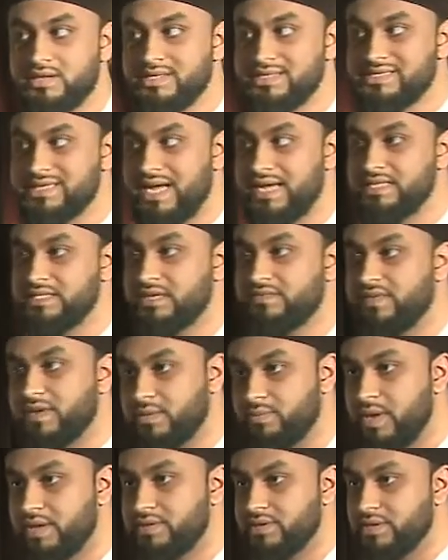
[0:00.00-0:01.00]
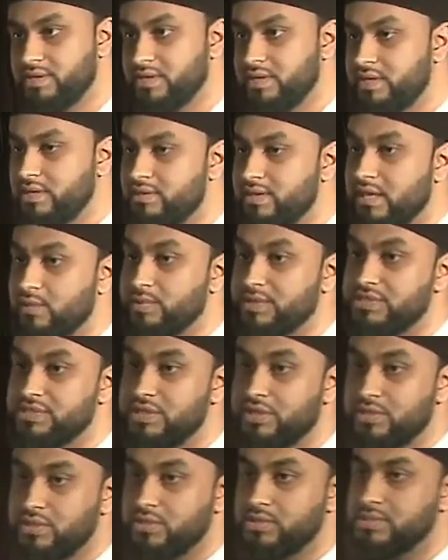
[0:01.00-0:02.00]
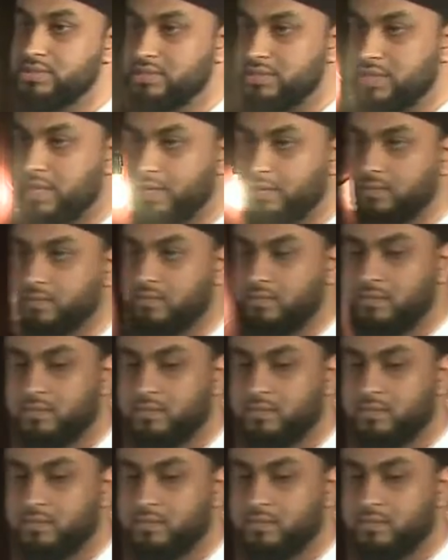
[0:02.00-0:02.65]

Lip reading: the scientific method that we still use today.